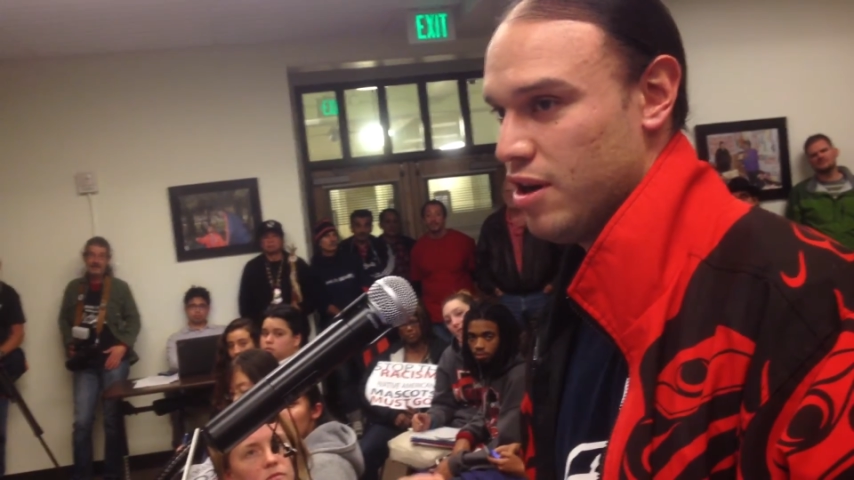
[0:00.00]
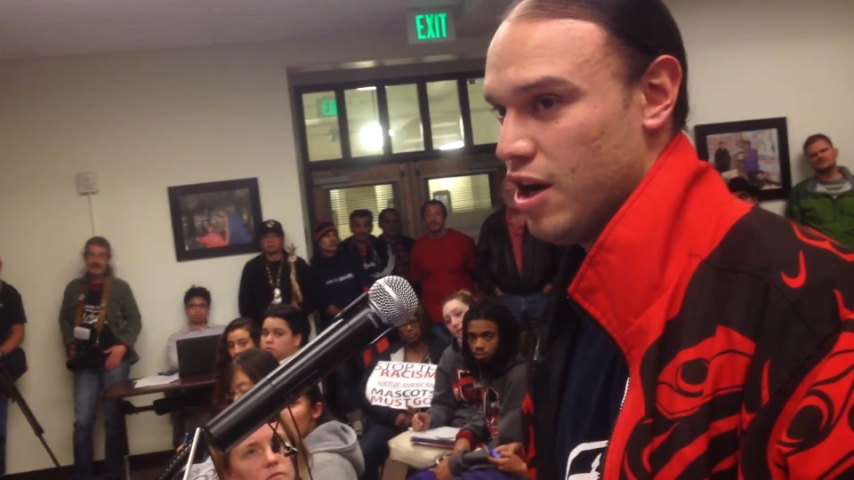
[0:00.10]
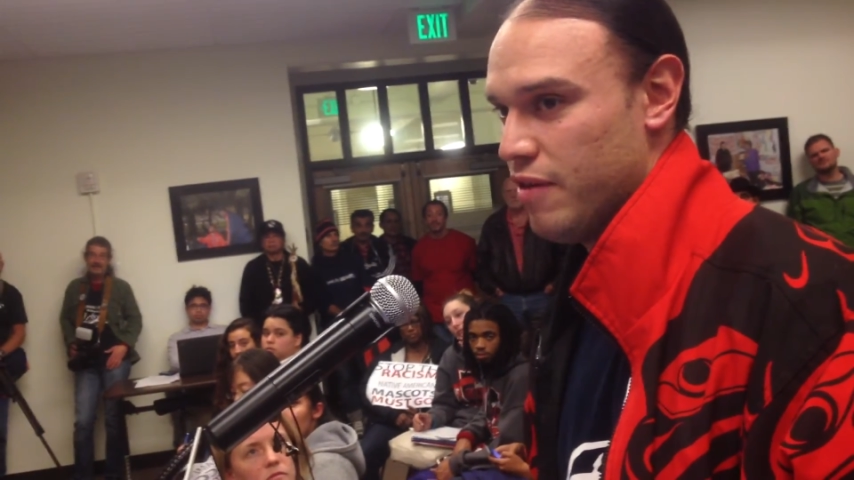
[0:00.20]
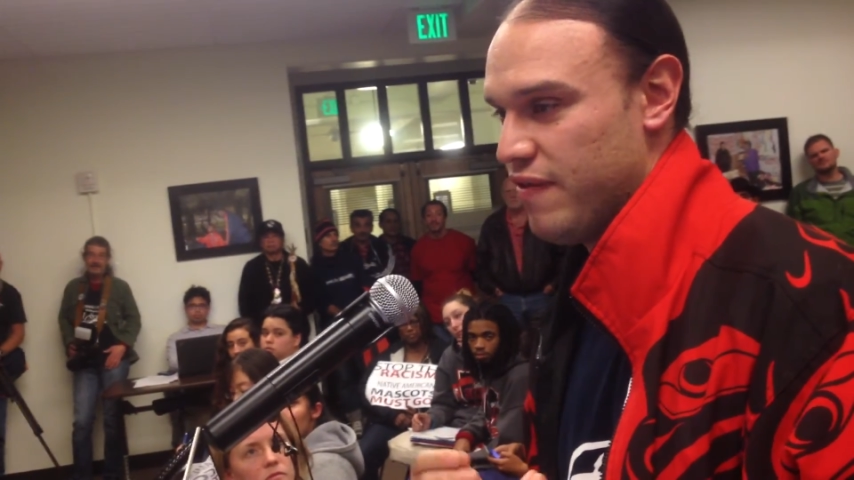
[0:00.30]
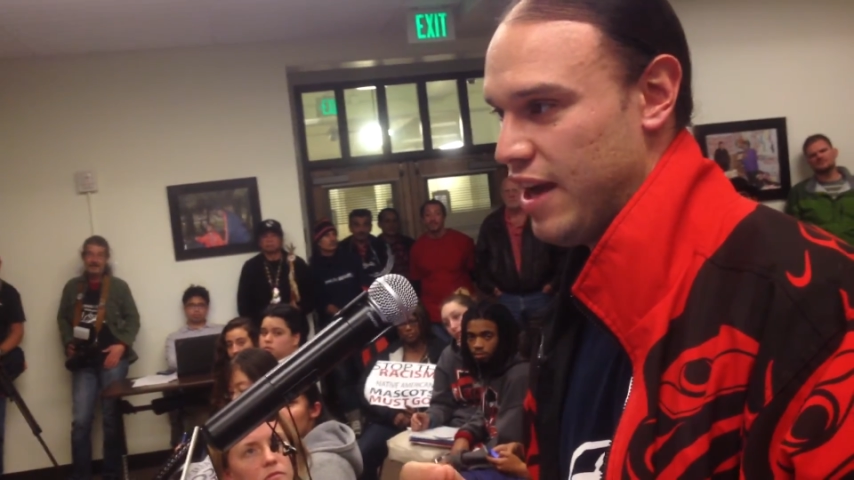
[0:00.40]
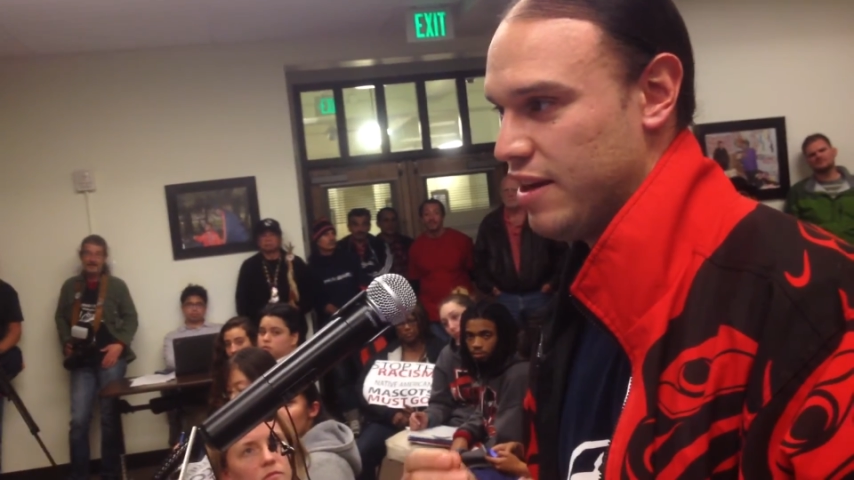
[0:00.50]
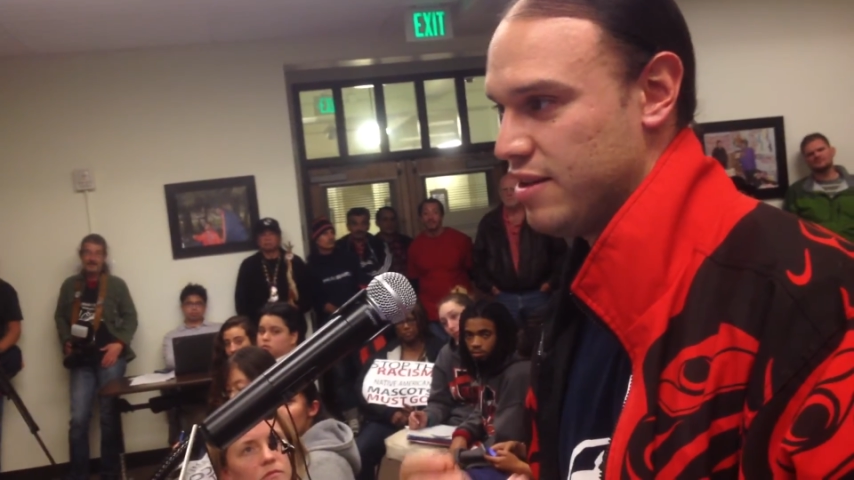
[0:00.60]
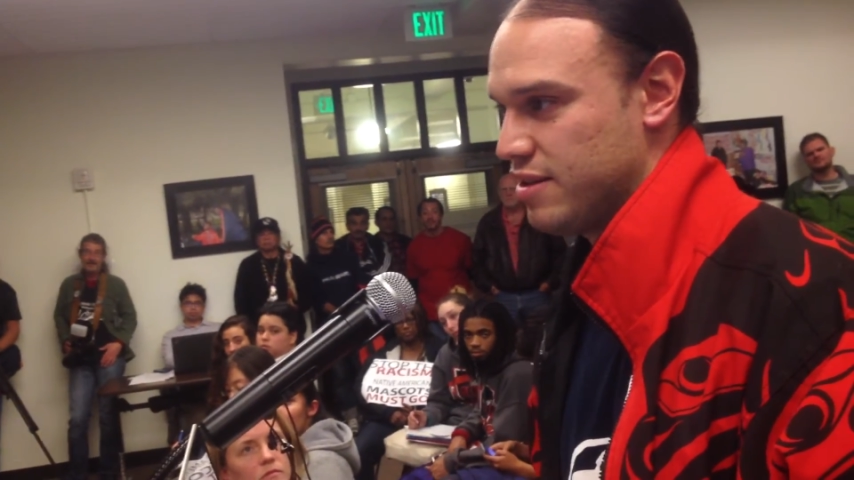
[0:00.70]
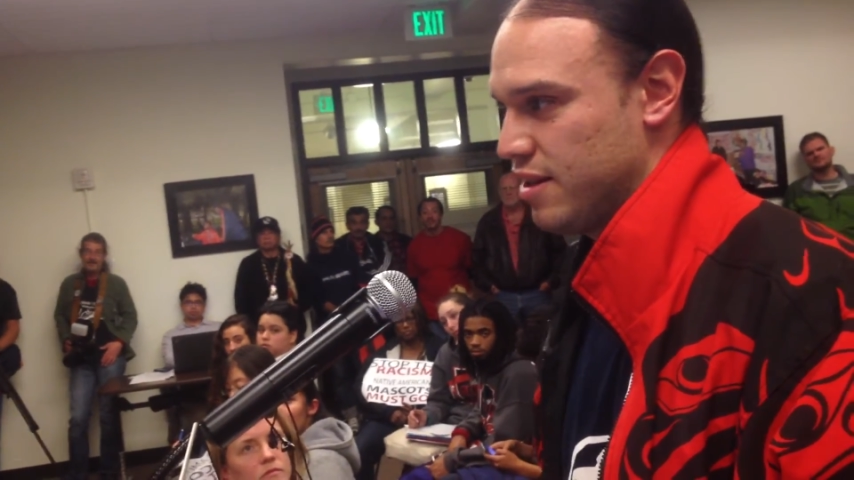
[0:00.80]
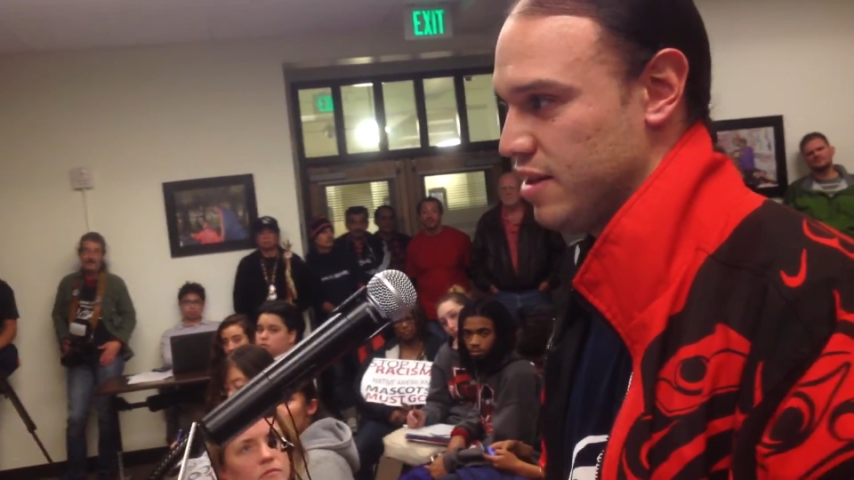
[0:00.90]
of that
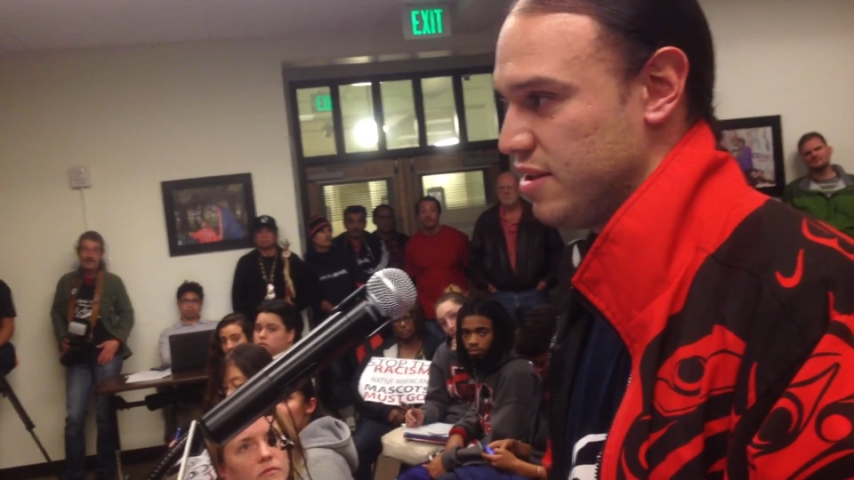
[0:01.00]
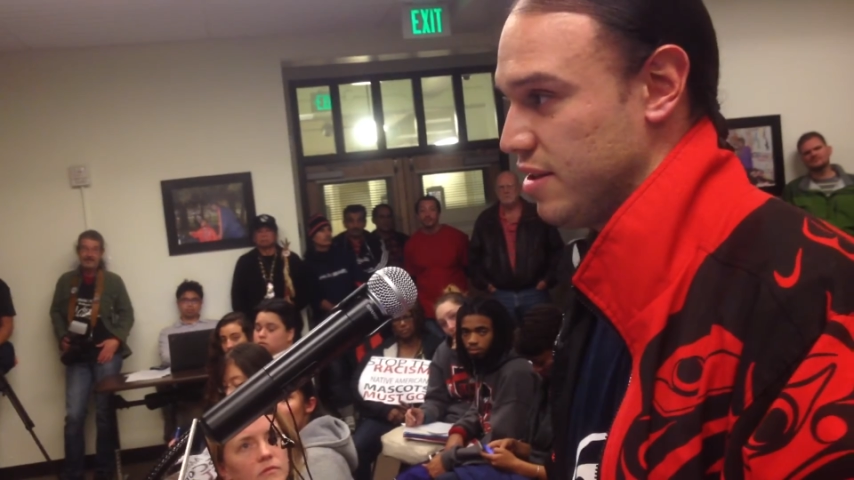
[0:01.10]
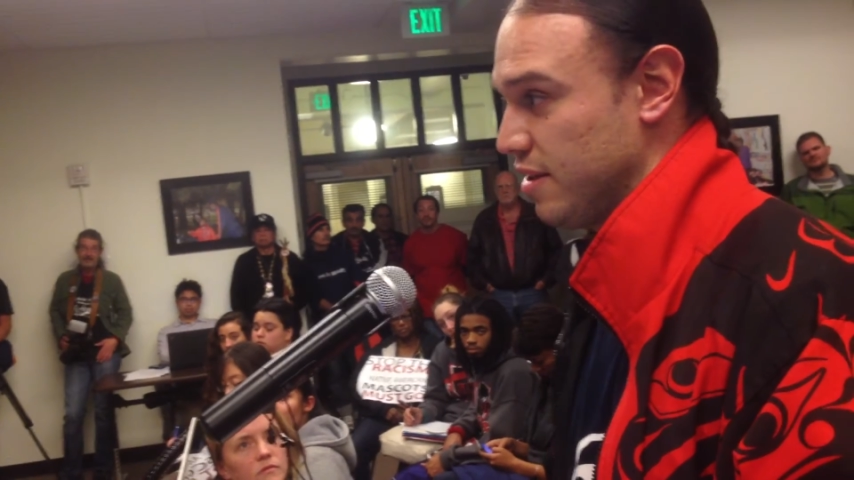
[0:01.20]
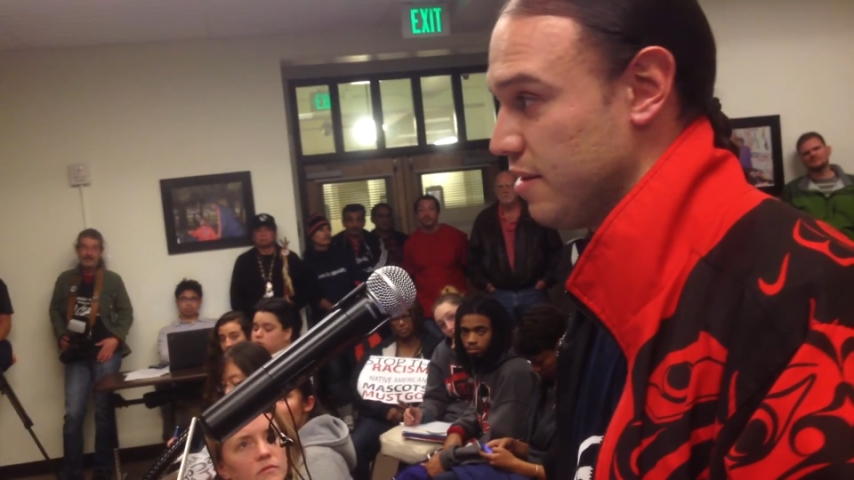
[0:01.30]
discussion.